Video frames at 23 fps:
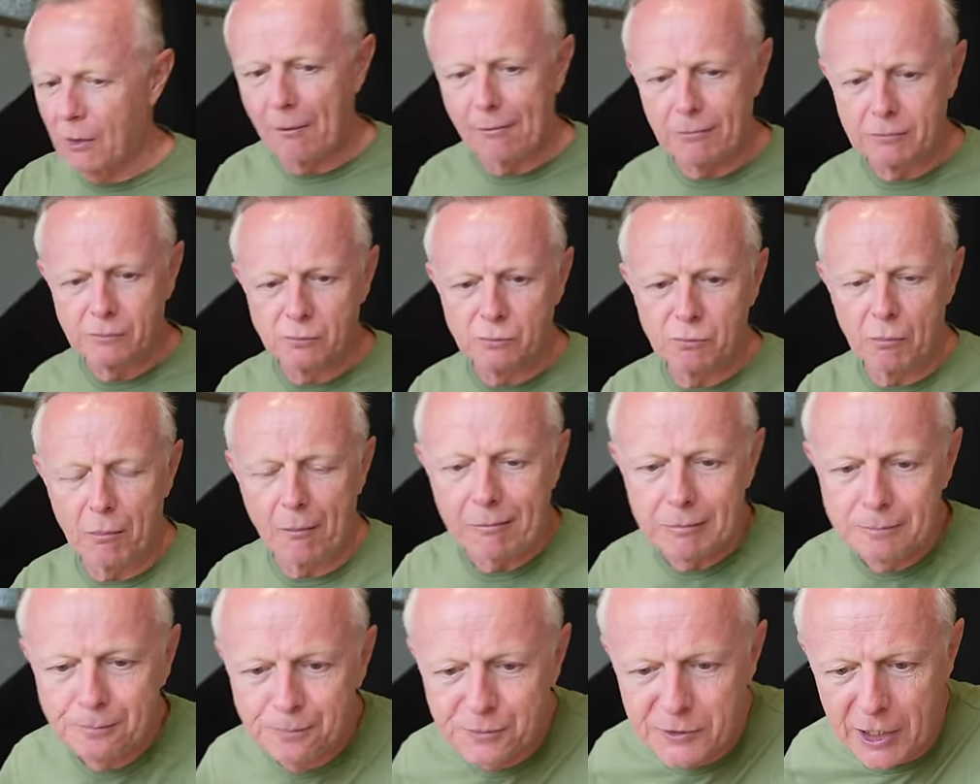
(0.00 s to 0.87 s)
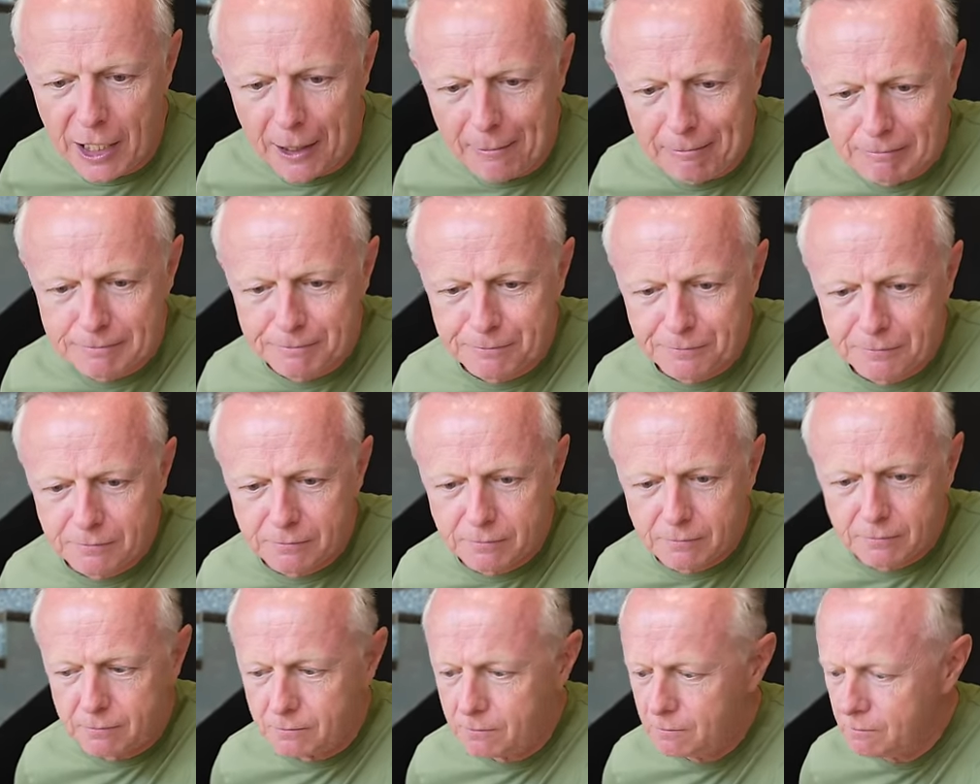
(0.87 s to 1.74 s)
is like a vinegar. Yeah.
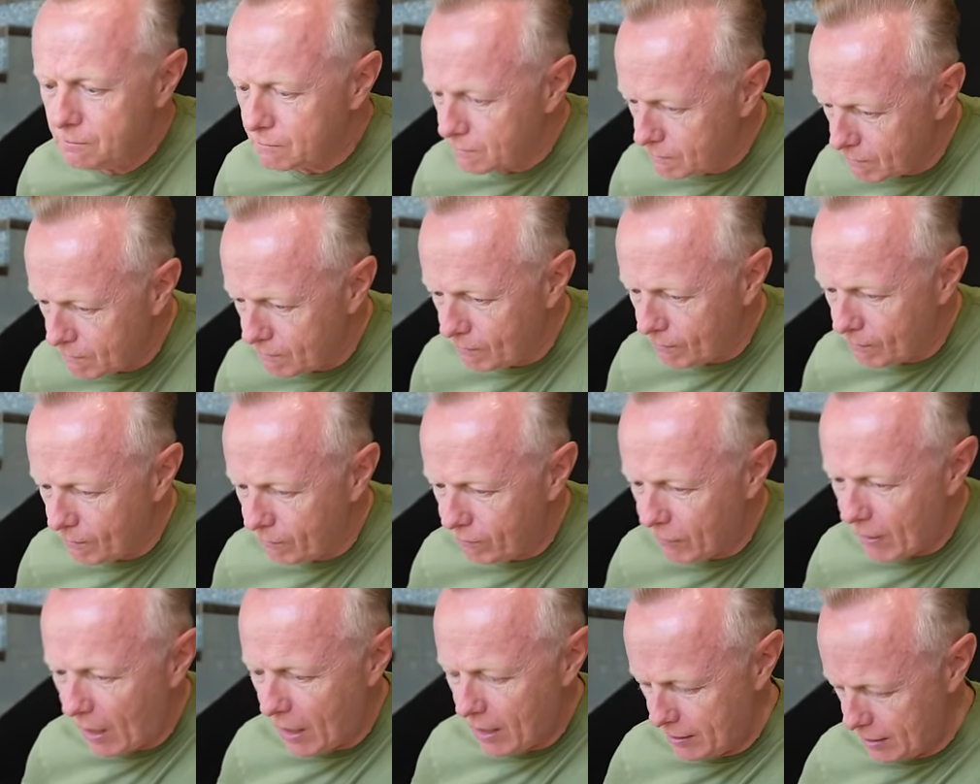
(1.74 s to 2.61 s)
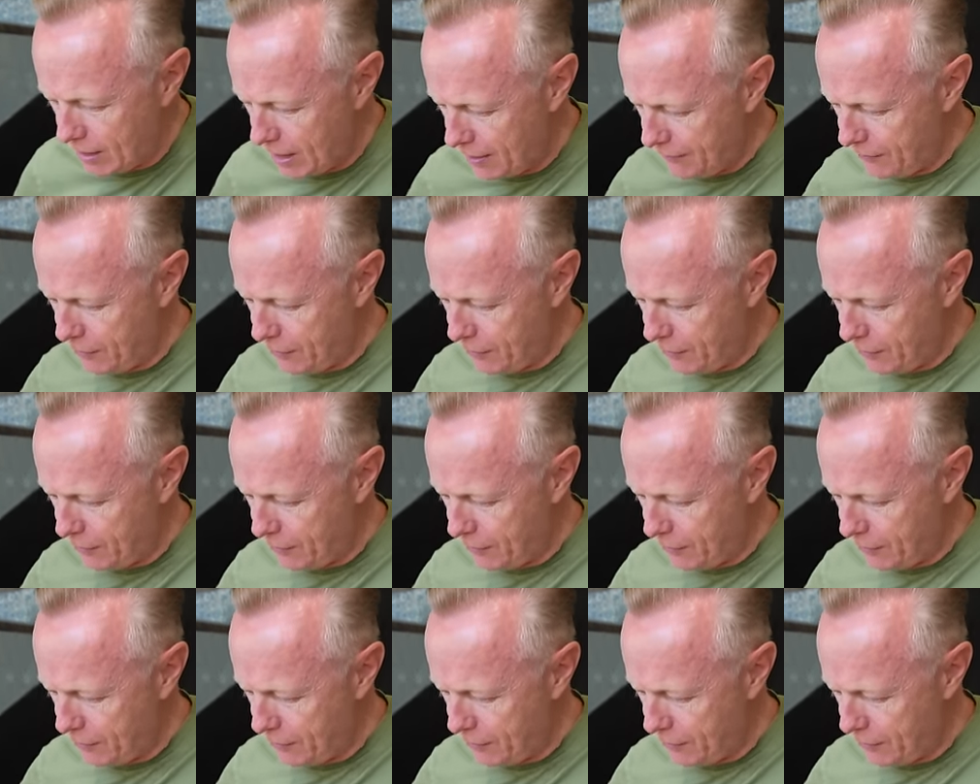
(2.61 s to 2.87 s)
And this is like soy sauce, so you can...